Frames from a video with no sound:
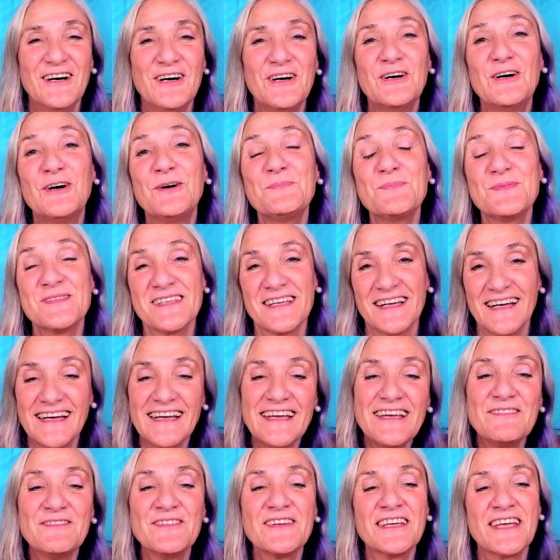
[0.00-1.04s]
Oops, I
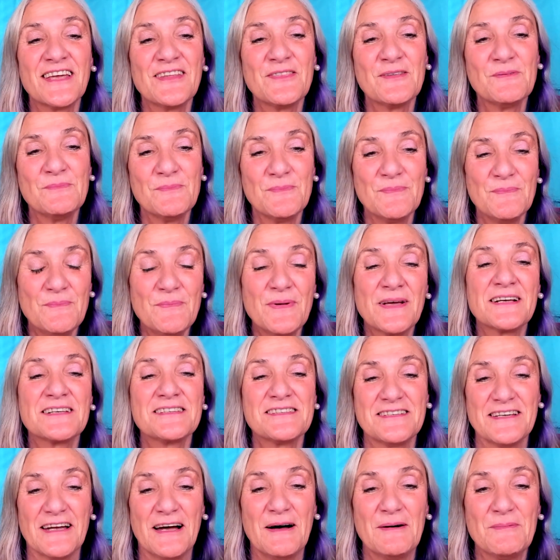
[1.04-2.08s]
even get them
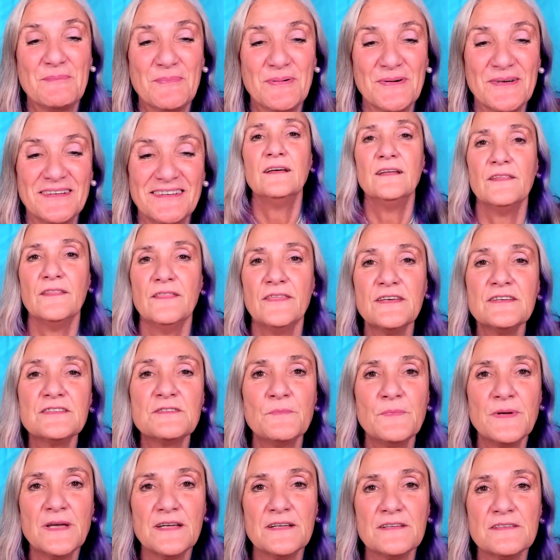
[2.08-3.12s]
mixed up. This
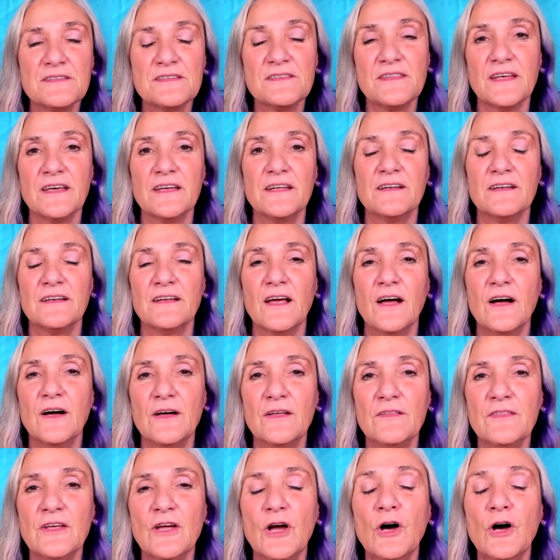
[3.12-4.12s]
means that the